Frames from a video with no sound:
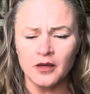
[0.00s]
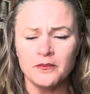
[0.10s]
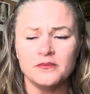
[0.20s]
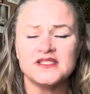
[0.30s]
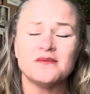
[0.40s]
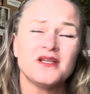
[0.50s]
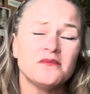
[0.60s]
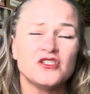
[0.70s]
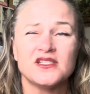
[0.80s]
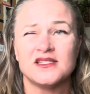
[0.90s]

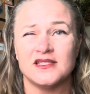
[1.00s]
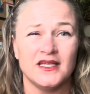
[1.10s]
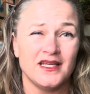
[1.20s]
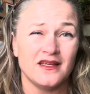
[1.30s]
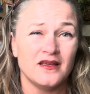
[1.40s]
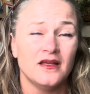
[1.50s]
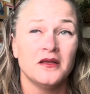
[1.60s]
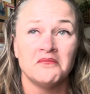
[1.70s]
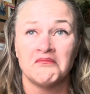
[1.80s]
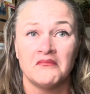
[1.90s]
Sometimes just sitting
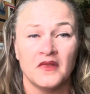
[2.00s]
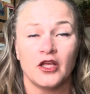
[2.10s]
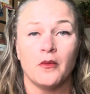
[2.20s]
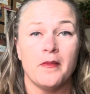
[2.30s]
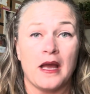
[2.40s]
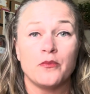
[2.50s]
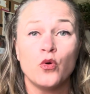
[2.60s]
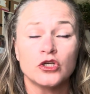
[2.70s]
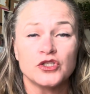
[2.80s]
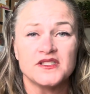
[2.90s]
like on my back
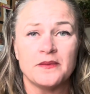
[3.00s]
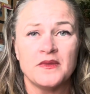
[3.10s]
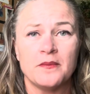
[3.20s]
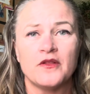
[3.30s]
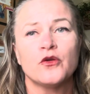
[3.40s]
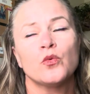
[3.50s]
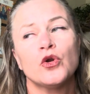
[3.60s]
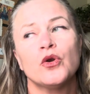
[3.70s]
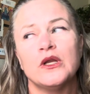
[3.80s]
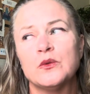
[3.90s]
porch or something, but it
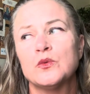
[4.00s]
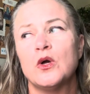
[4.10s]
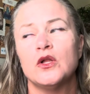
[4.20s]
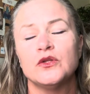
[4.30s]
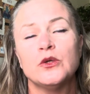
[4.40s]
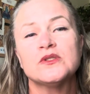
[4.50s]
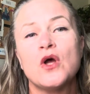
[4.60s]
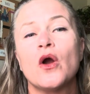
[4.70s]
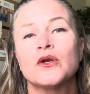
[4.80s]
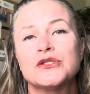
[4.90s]
was
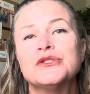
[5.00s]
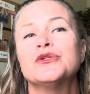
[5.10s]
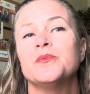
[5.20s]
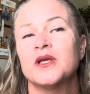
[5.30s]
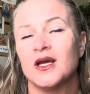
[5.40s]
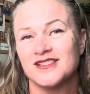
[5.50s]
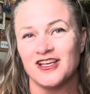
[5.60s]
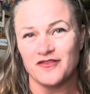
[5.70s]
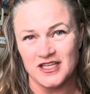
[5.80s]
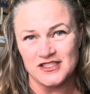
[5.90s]
harder to do because
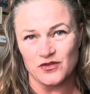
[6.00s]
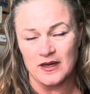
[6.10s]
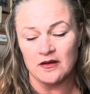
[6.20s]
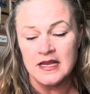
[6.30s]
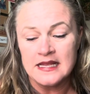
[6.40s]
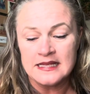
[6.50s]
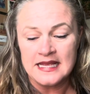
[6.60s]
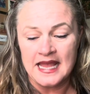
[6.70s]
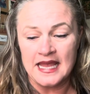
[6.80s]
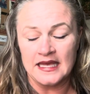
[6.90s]
of kids around,
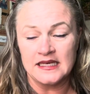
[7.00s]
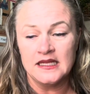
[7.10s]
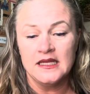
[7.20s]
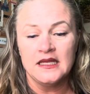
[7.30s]
and